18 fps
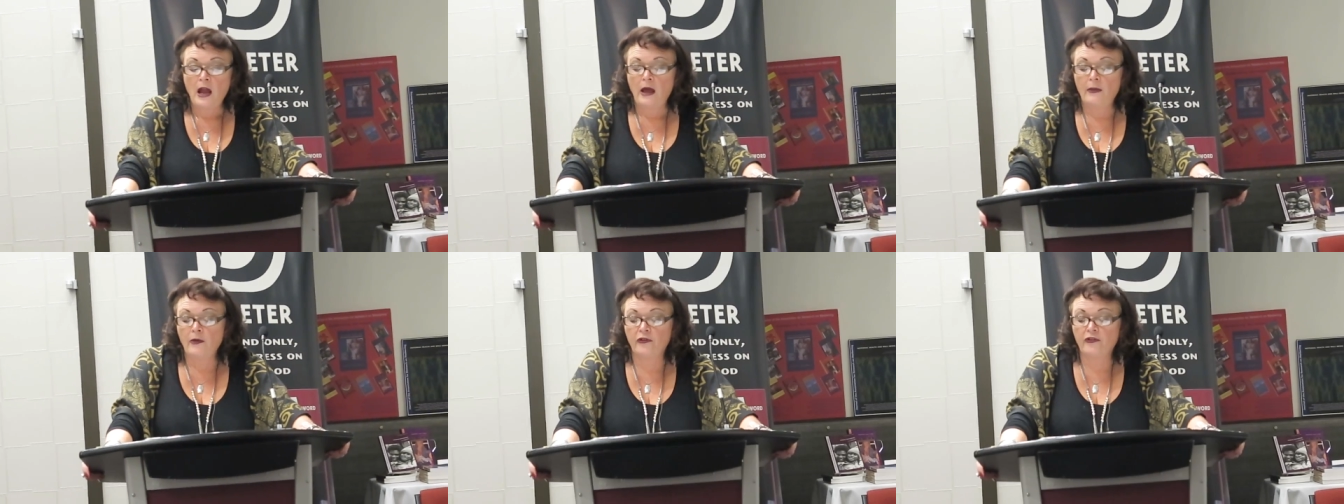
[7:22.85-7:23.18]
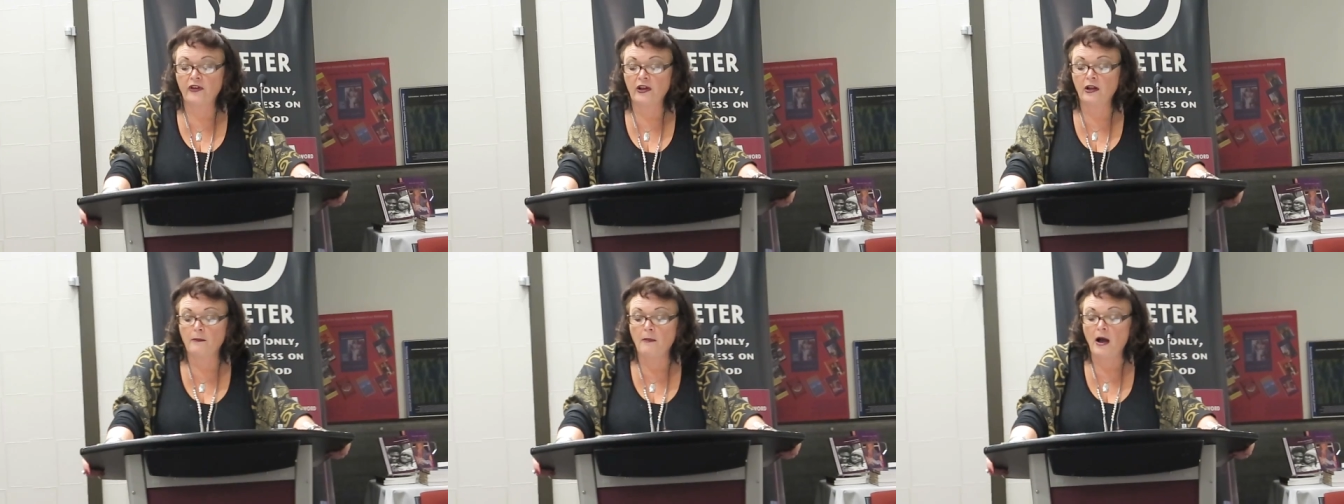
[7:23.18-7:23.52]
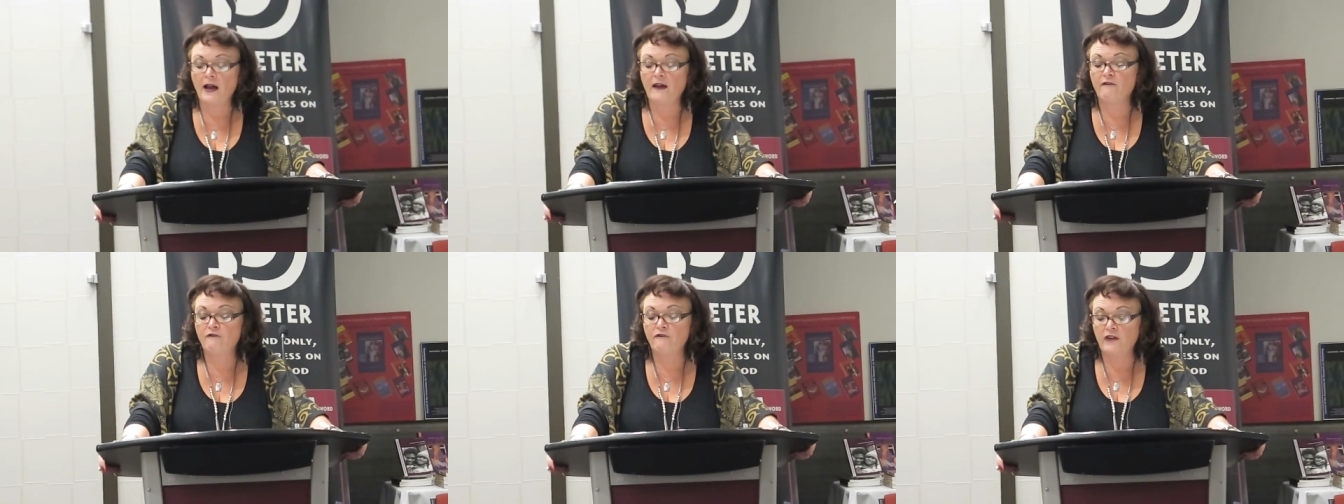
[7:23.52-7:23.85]
and the
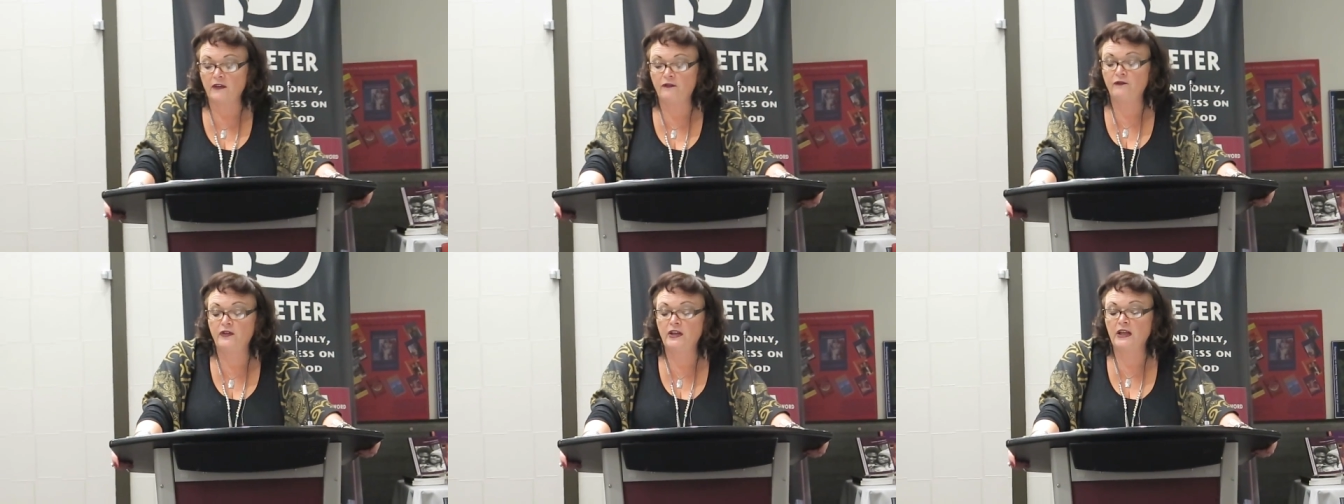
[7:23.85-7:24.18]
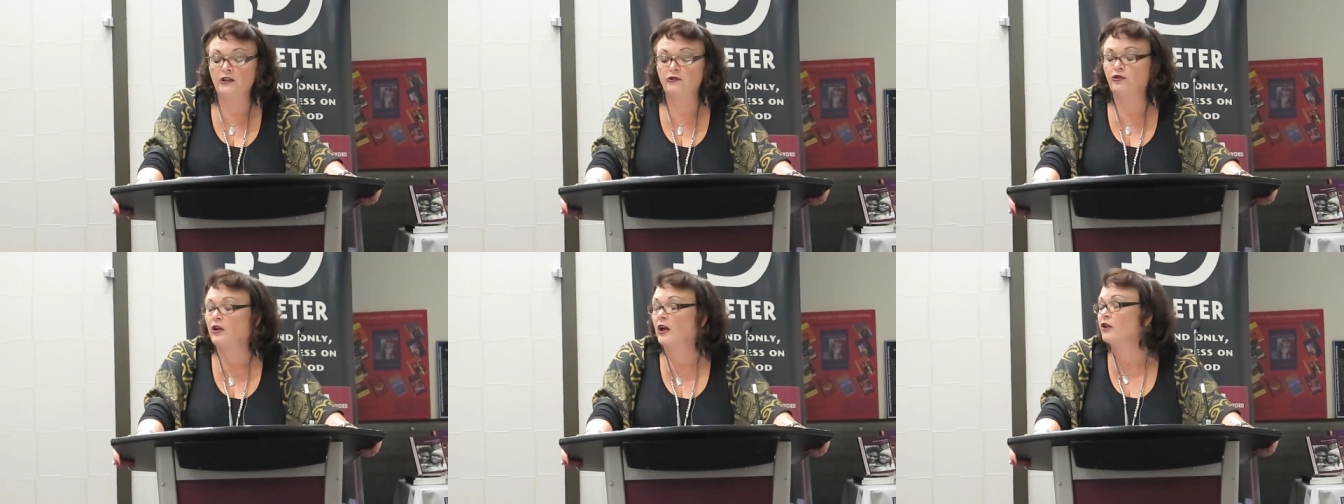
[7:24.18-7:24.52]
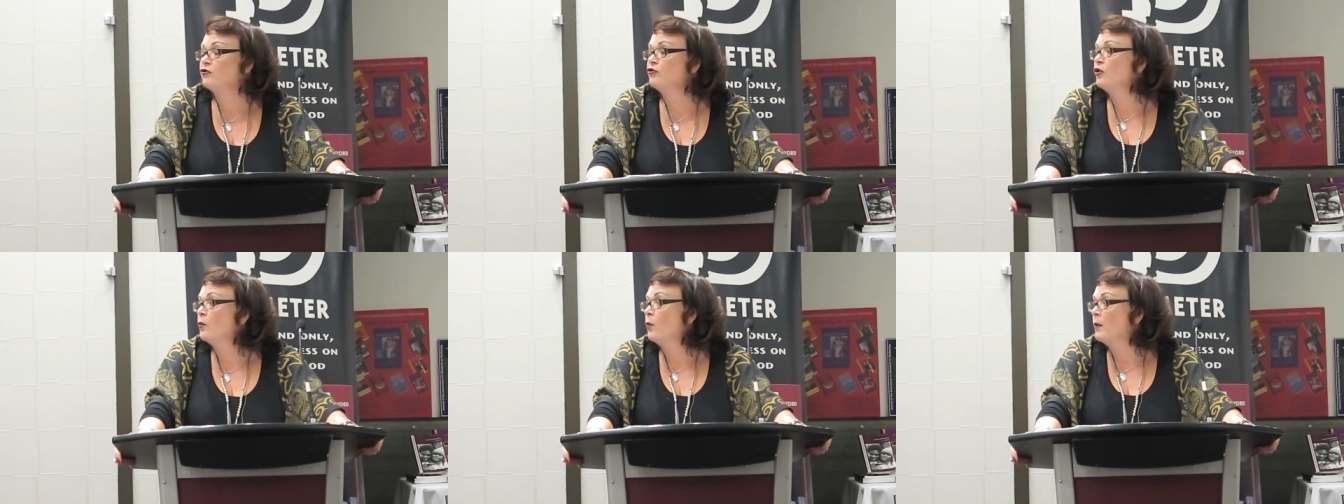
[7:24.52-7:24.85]
syllabi of 50
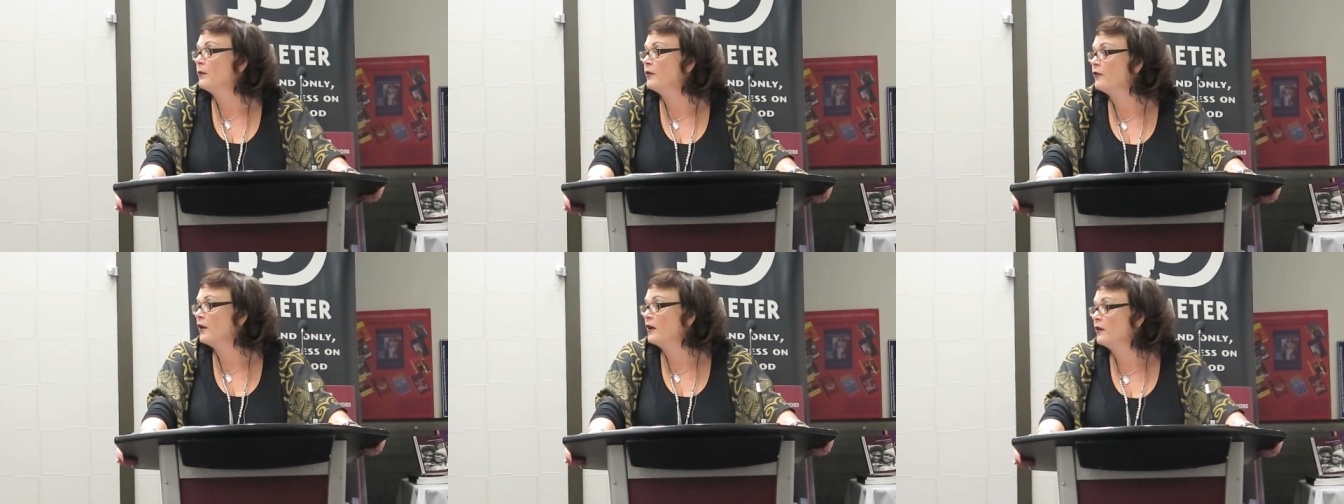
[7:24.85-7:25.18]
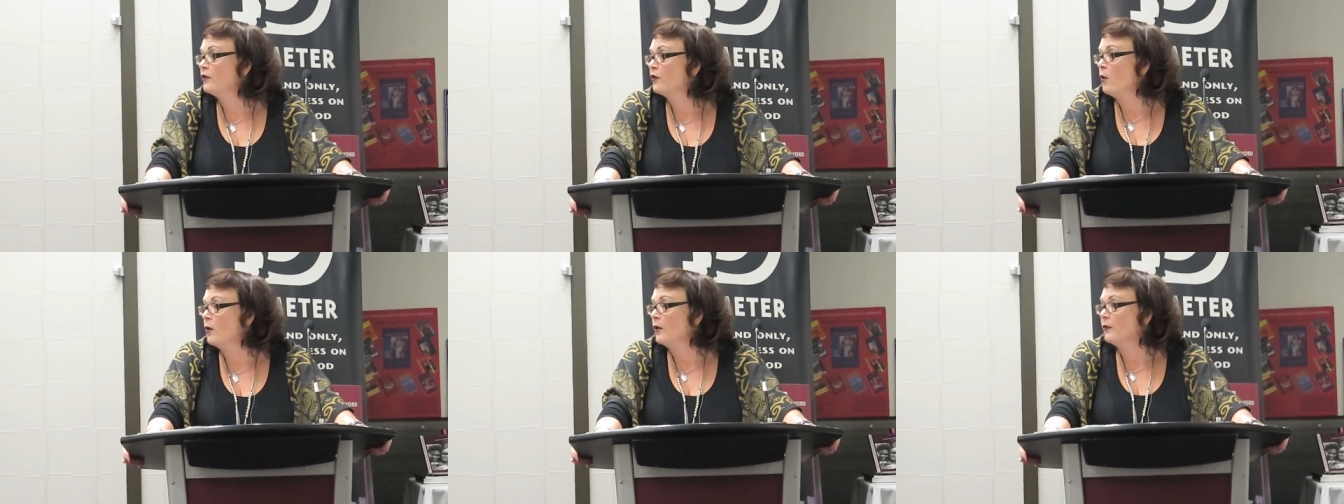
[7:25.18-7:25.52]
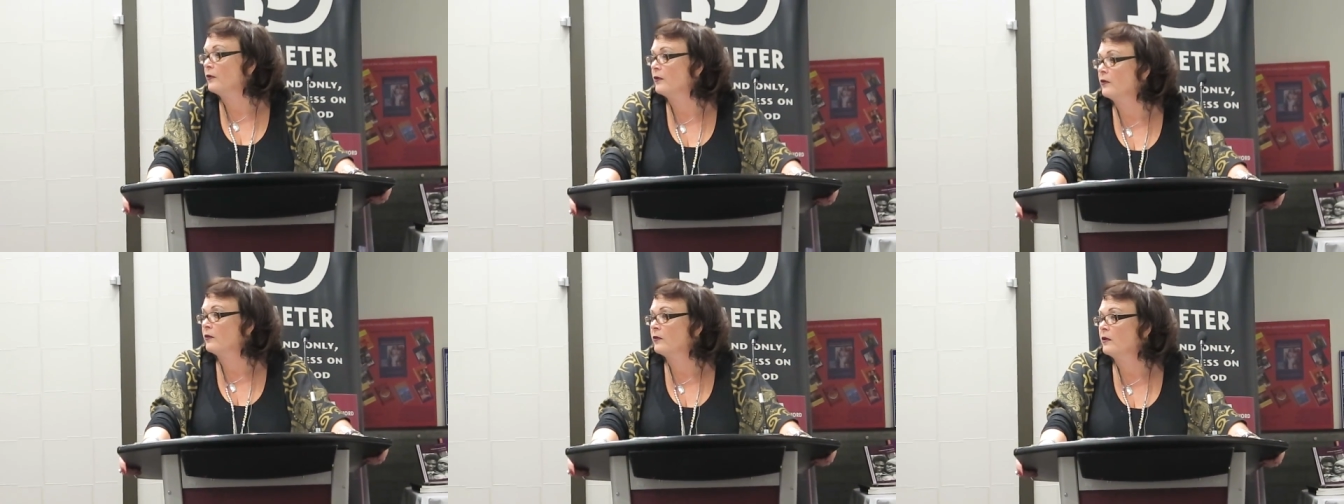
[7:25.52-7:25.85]
introduction to women's studies
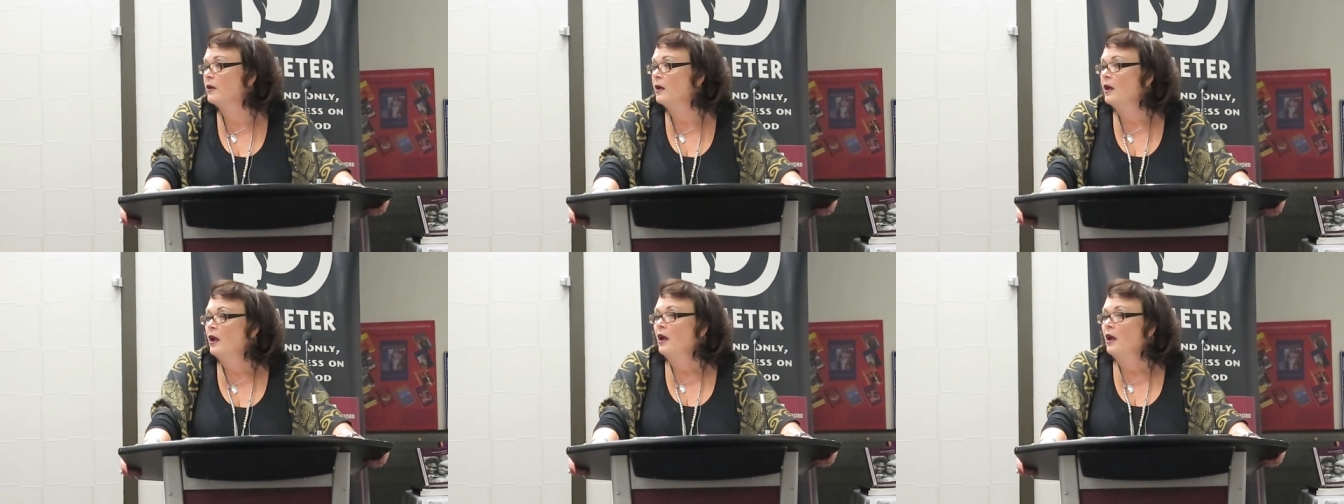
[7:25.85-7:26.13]
courses.